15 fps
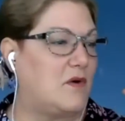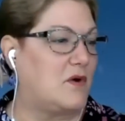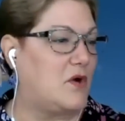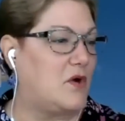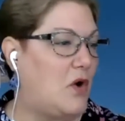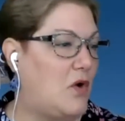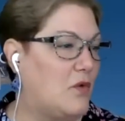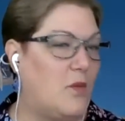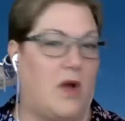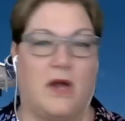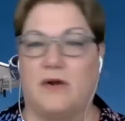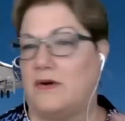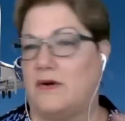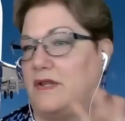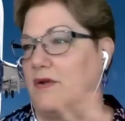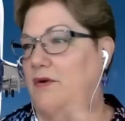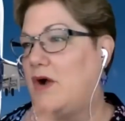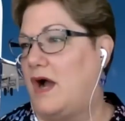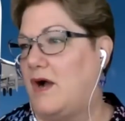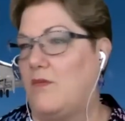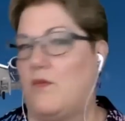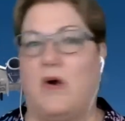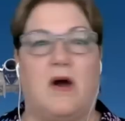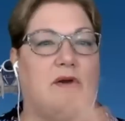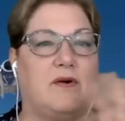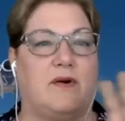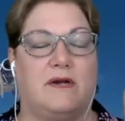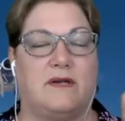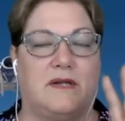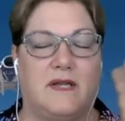cold water and the hot
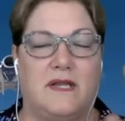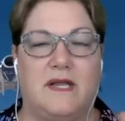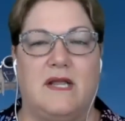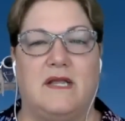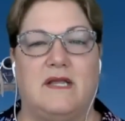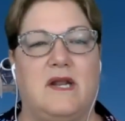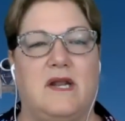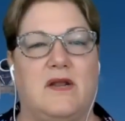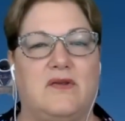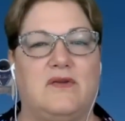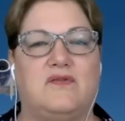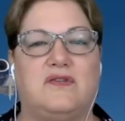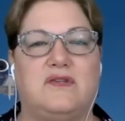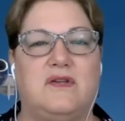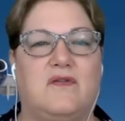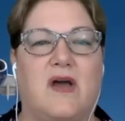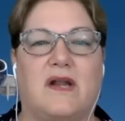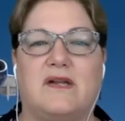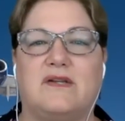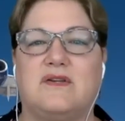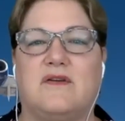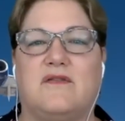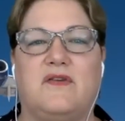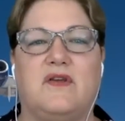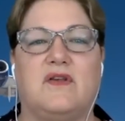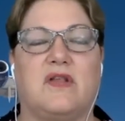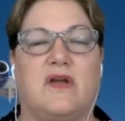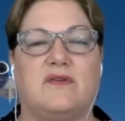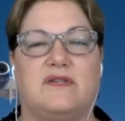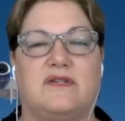water and you know you you've got to do a few
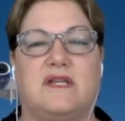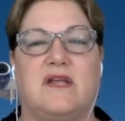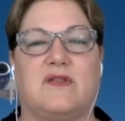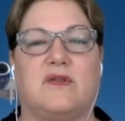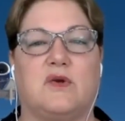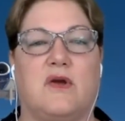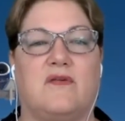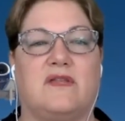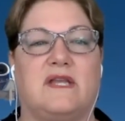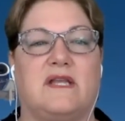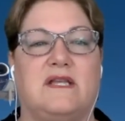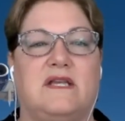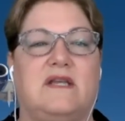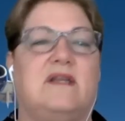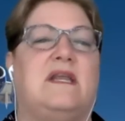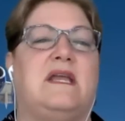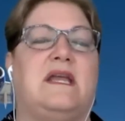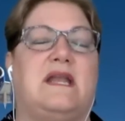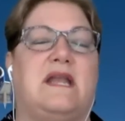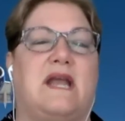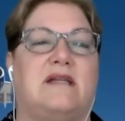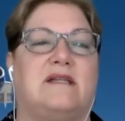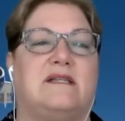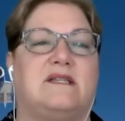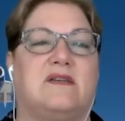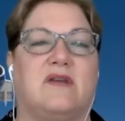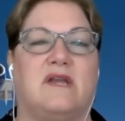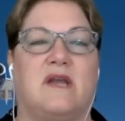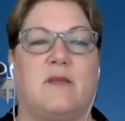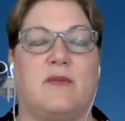loads to get through everything that you need and
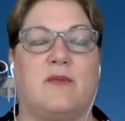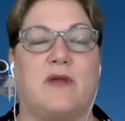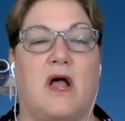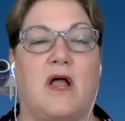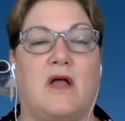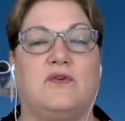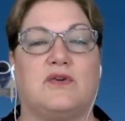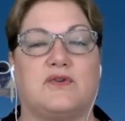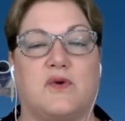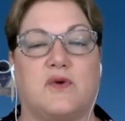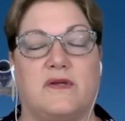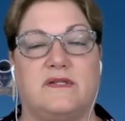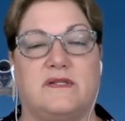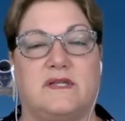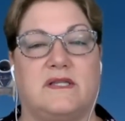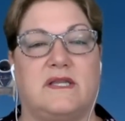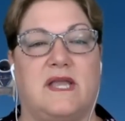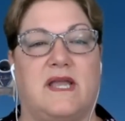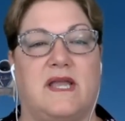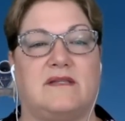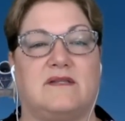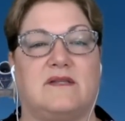still end up with all of your choices at the end.